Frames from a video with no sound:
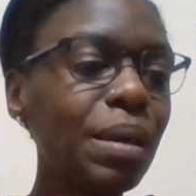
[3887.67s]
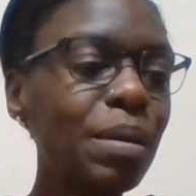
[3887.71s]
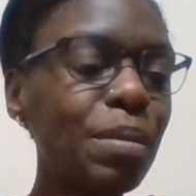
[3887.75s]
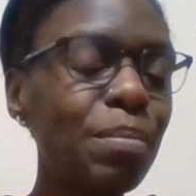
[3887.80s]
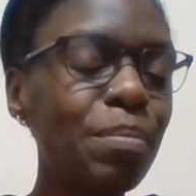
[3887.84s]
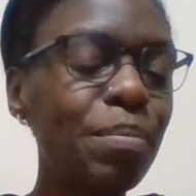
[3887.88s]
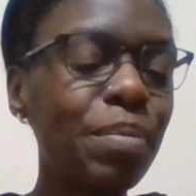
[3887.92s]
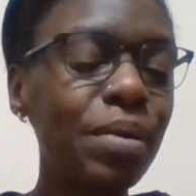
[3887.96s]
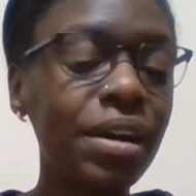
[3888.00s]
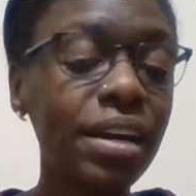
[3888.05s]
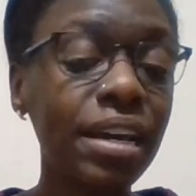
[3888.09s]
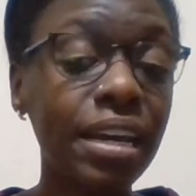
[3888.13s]

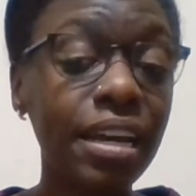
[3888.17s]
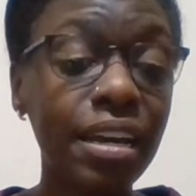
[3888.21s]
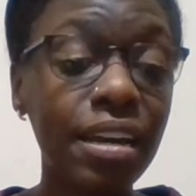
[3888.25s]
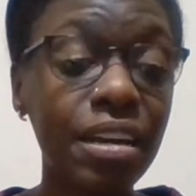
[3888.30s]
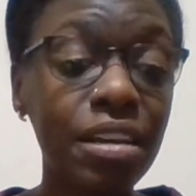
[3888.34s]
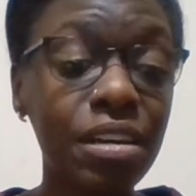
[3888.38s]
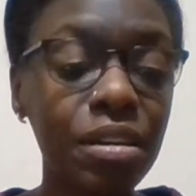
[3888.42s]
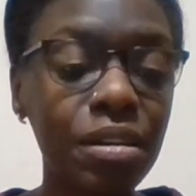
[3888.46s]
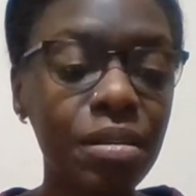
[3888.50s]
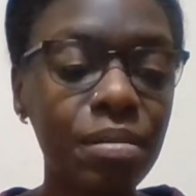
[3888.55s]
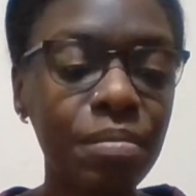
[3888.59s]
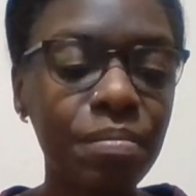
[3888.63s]
But
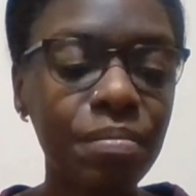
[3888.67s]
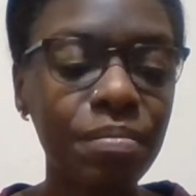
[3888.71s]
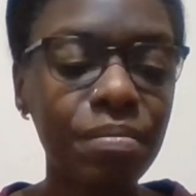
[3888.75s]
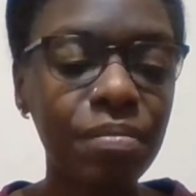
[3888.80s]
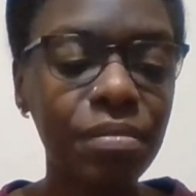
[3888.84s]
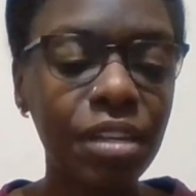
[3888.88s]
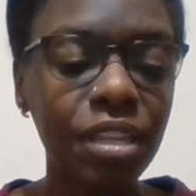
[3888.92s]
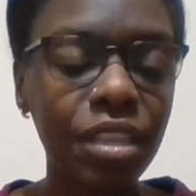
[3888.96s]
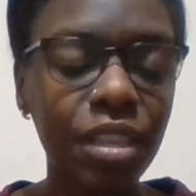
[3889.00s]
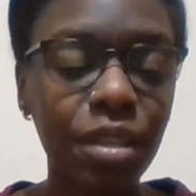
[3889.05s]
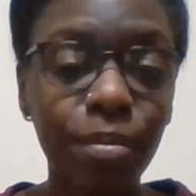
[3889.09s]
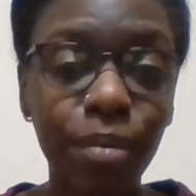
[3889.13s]

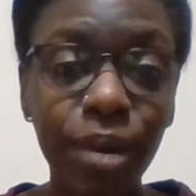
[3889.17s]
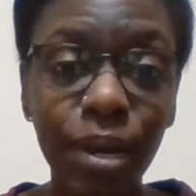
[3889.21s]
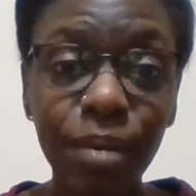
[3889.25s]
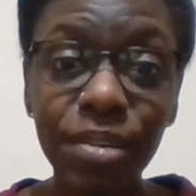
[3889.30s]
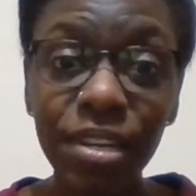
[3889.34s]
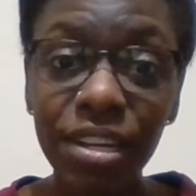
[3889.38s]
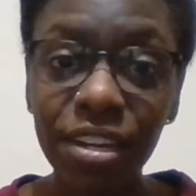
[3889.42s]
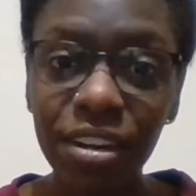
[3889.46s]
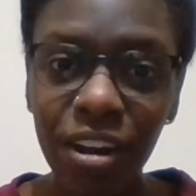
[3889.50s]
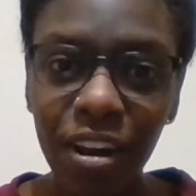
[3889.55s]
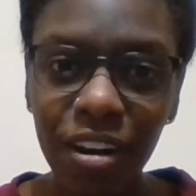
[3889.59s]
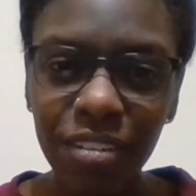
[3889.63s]
the Buy
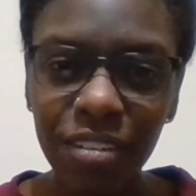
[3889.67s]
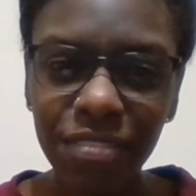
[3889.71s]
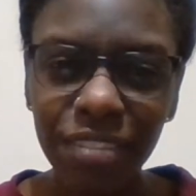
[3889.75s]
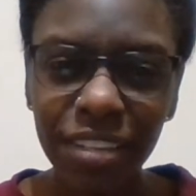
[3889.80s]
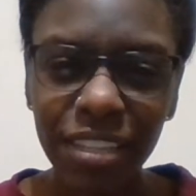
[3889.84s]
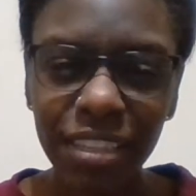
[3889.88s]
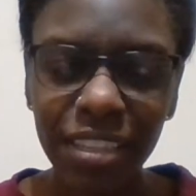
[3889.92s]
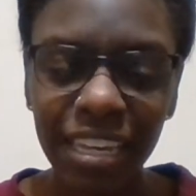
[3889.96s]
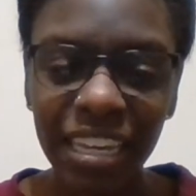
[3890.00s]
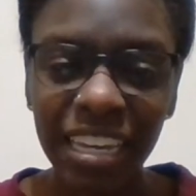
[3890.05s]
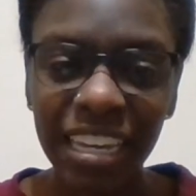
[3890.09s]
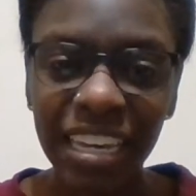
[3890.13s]
Me a Coffee
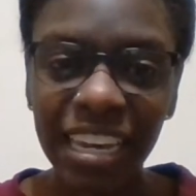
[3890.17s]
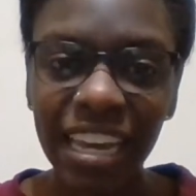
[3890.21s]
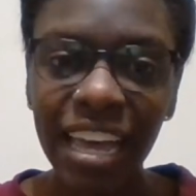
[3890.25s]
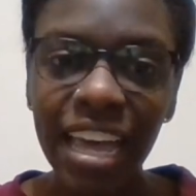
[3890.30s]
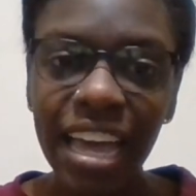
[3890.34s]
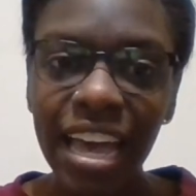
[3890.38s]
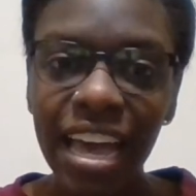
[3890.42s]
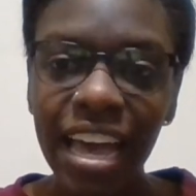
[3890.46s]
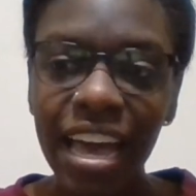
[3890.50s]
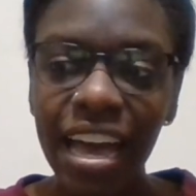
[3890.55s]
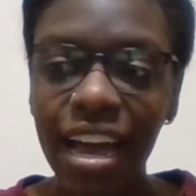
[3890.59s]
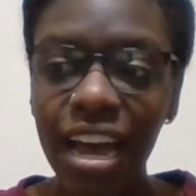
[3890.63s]
thing,
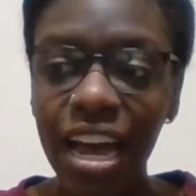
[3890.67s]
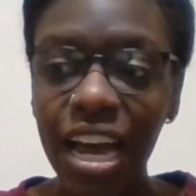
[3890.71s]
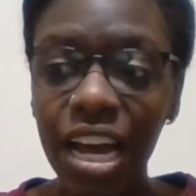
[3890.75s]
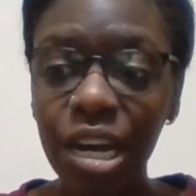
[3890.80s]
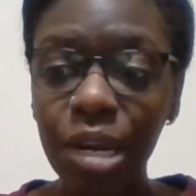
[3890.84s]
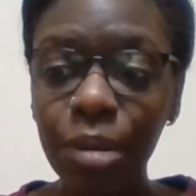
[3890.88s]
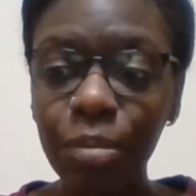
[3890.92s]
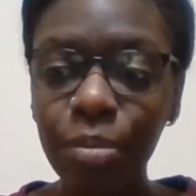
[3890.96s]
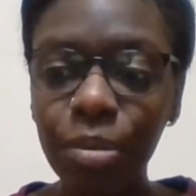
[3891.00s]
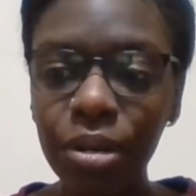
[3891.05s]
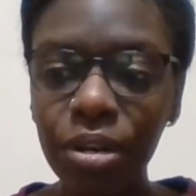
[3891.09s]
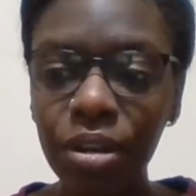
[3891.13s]

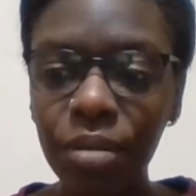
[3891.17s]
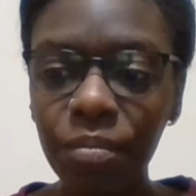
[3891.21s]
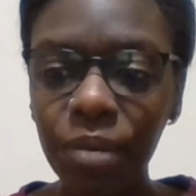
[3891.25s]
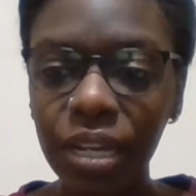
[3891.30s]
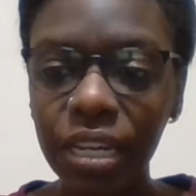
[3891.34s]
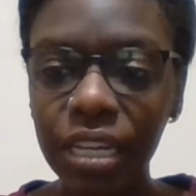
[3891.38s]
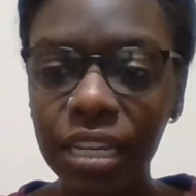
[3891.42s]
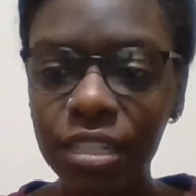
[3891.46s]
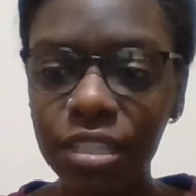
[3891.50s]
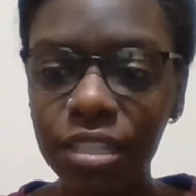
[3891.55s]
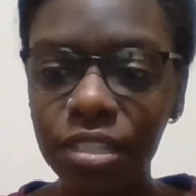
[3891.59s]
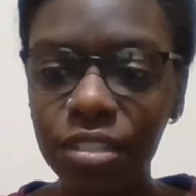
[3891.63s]
I put on my
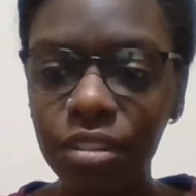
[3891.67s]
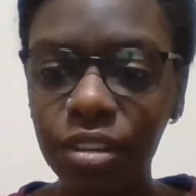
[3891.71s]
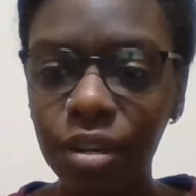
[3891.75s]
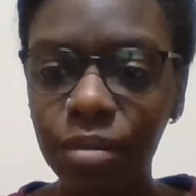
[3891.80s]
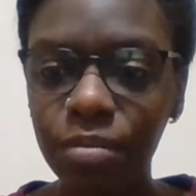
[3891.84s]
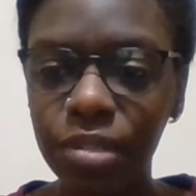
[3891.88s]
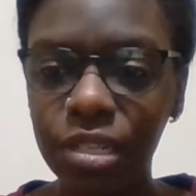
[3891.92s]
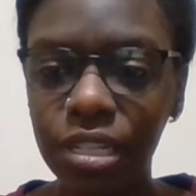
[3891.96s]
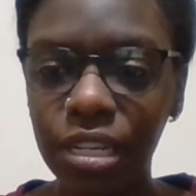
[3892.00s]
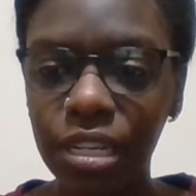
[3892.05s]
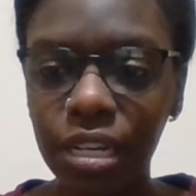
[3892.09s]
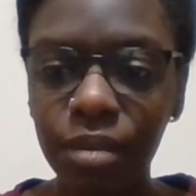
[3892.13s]

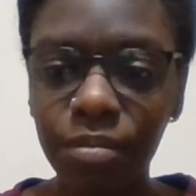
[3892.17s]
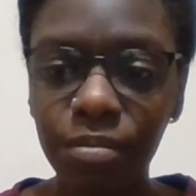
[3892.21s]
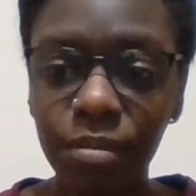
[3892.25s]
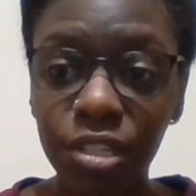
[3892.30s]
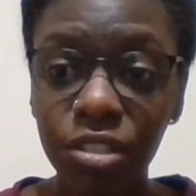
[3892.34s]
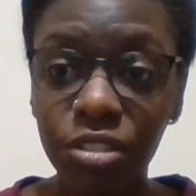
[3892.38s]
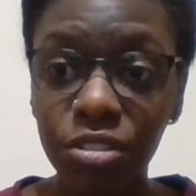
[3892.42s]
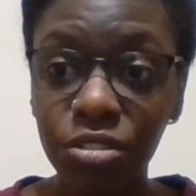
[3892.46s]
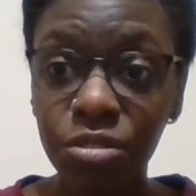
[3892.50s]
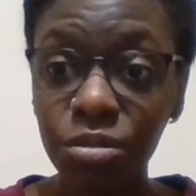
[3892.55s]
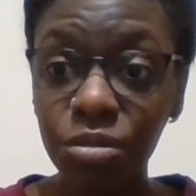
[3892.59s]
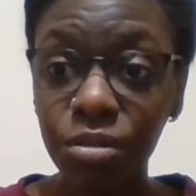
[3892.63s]
Instagram today in my
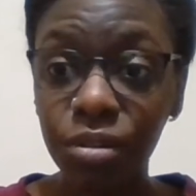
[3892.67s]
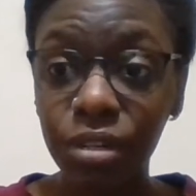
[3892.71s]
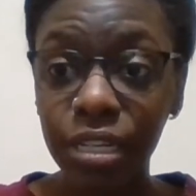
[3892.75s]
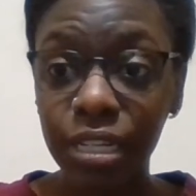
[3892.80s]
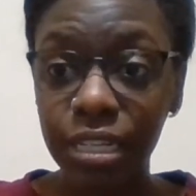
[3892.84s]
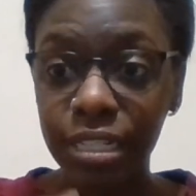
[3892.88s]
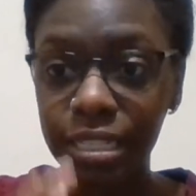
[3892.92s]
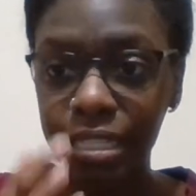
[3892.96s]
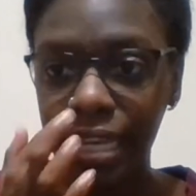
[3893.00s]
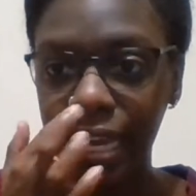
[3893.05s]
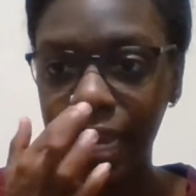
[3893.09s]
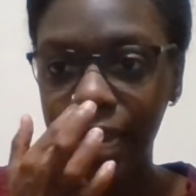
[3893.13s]

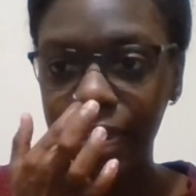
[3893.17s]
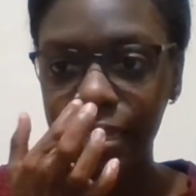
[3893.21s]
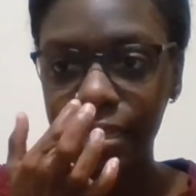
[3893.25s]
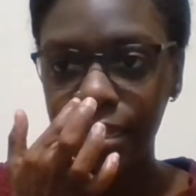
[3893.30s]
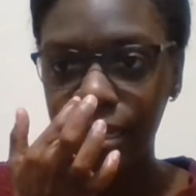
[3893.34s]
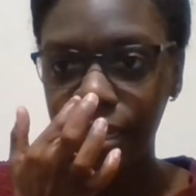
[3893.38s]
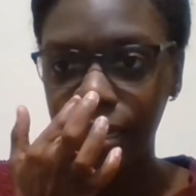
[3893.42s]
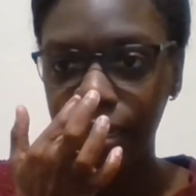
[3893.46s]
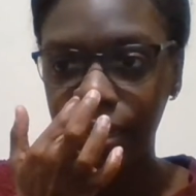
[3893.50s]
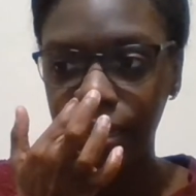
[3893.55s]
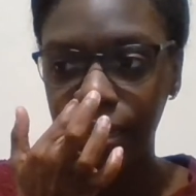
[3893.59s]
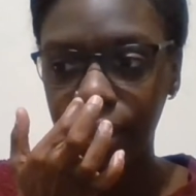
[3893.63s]
stories
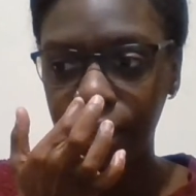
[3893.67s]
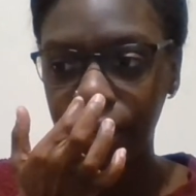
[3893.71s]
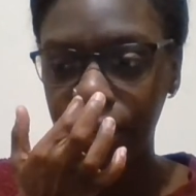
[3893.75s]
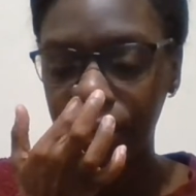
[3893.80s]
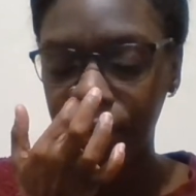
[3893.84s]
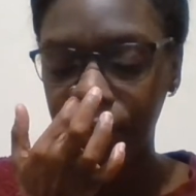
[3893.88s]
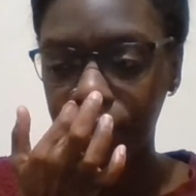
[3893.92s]
asking